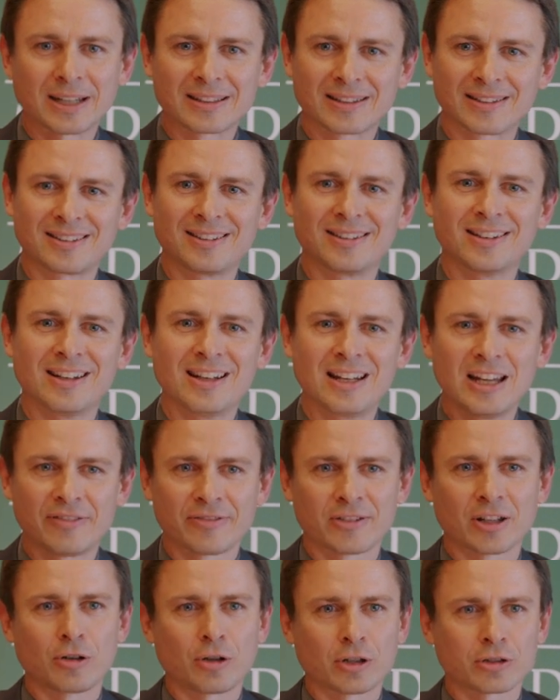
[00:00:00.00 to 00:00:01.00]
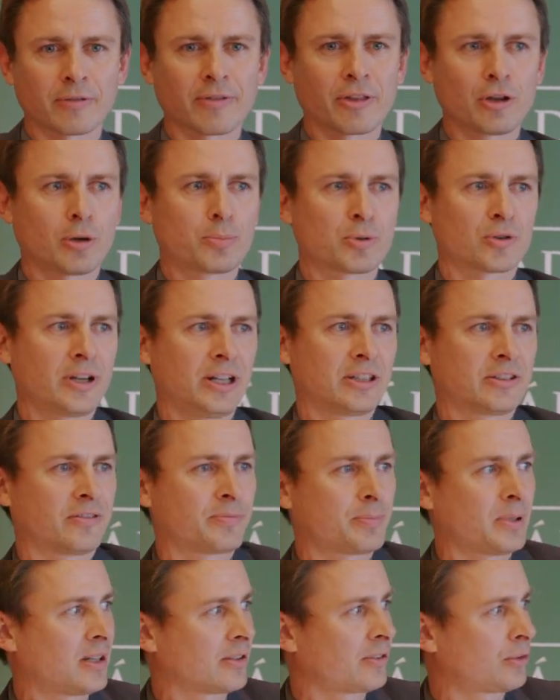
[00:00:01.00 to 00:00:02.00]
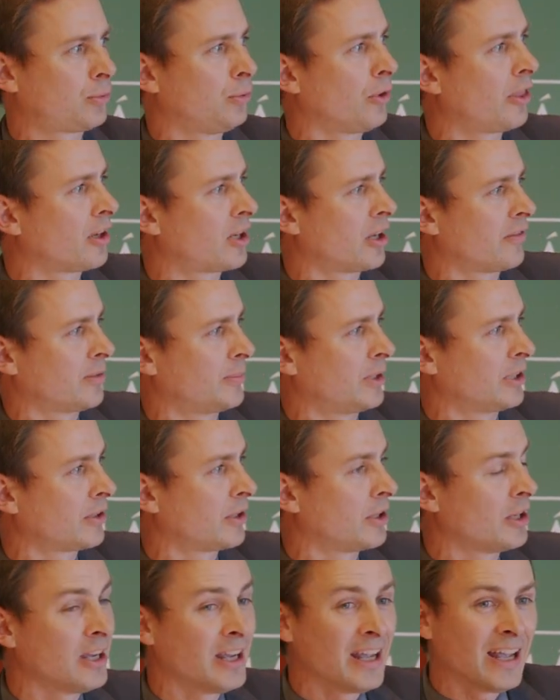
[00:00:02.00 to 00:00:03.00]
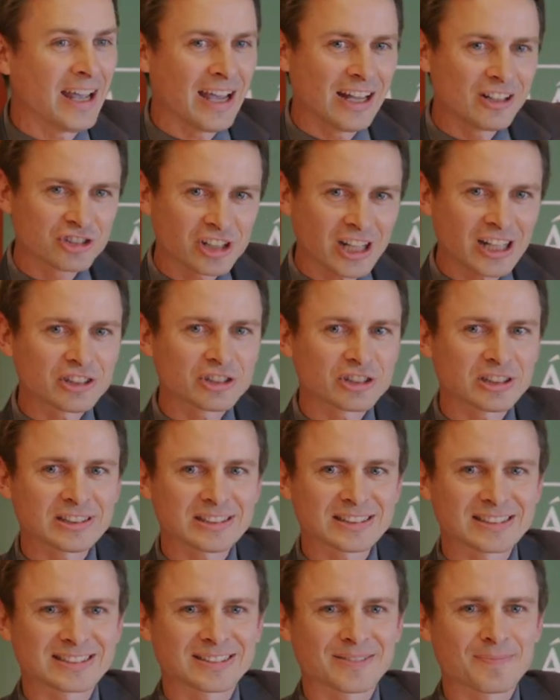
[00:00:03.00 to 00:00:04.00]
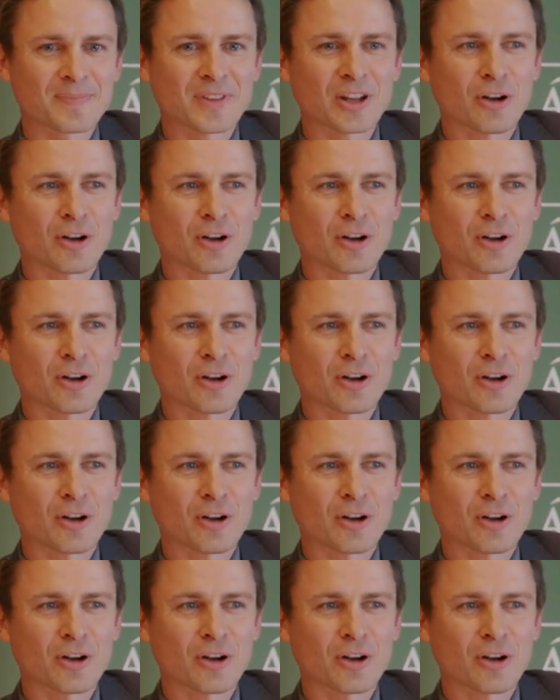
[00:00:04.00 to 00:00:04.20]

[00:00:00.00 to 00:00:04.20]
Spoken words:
but left a lot of the operative parts to the government. And judges